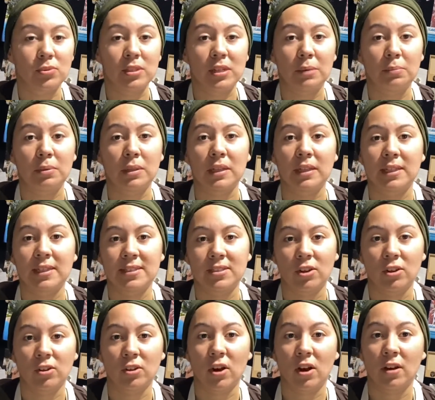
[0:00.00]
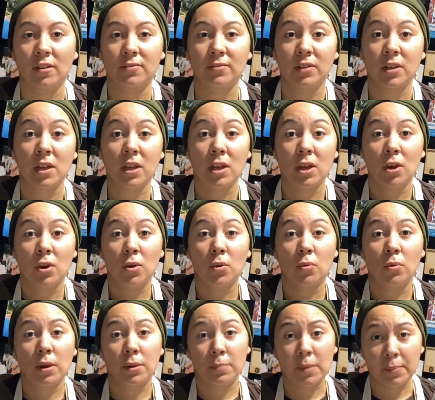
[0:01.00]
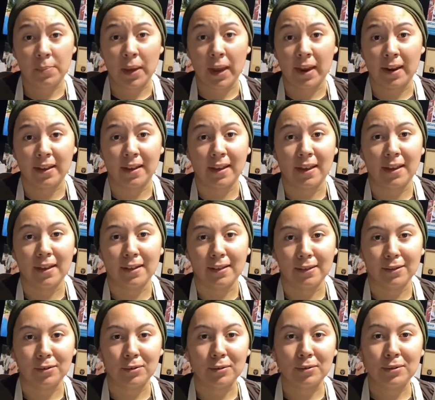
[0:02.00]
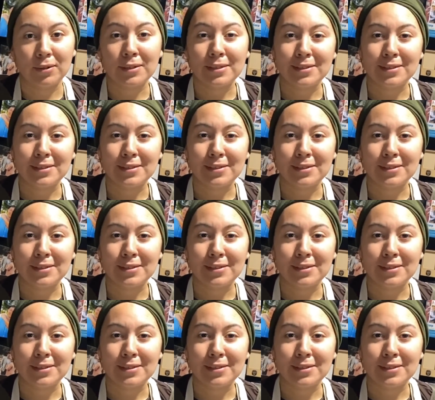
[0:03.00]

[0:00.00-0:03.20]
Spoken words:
completely turn off, we'd be panicking a little.